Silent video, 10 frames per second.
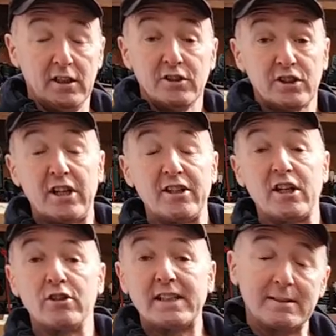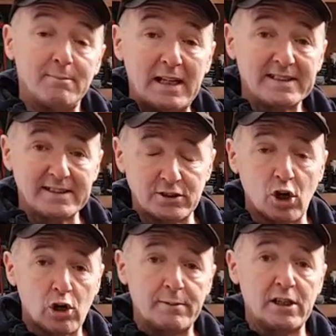So there you go, that's a Mazda
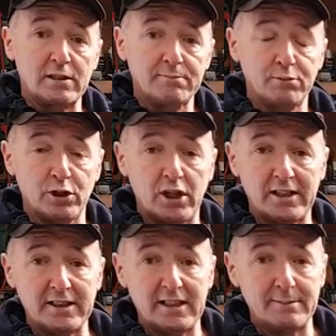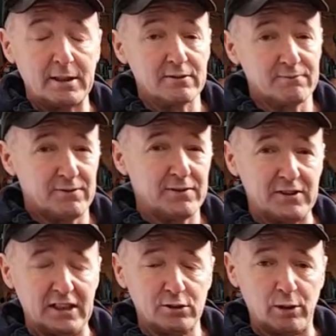door mirror put on in about
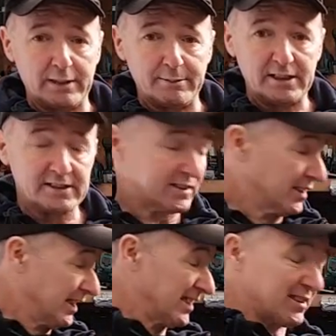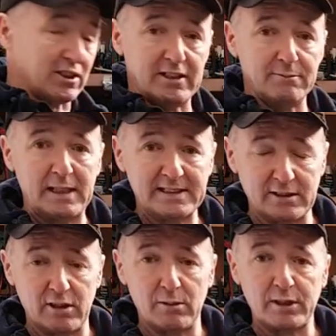15-20 minutes. And that's kind of
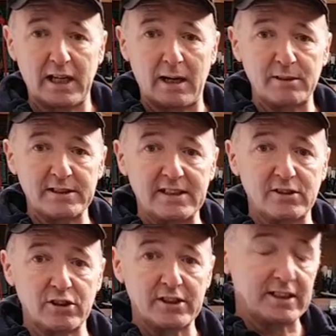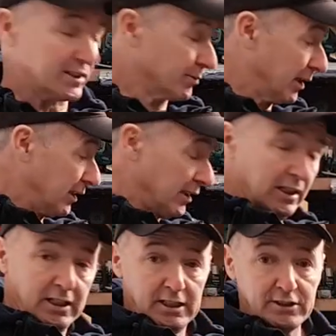messing around with cameras and that sort of thing as well.
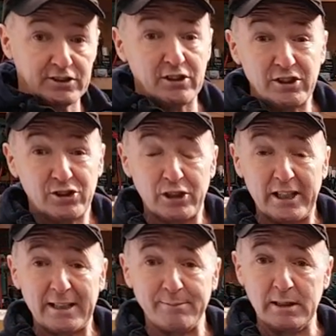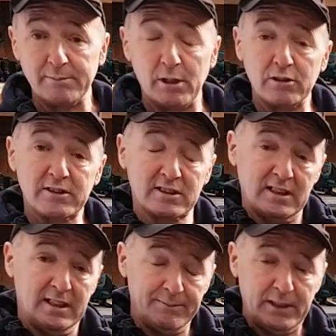There's only 3 8mm bolts,
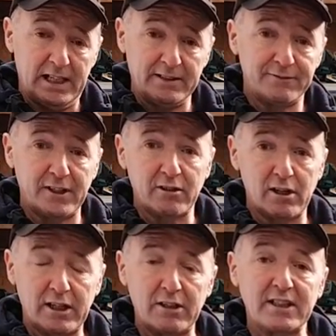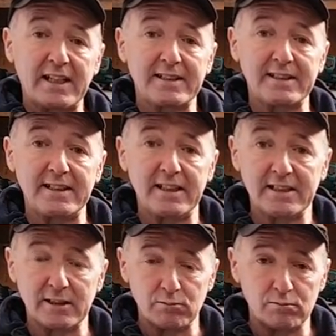and figure out how to get
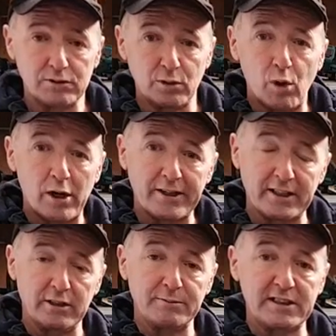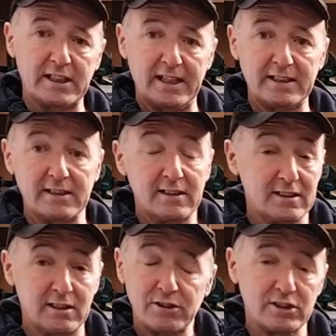the wiring loom disconnected.
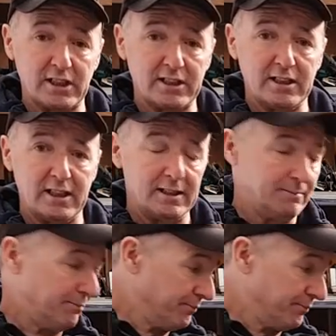You know, it's just on a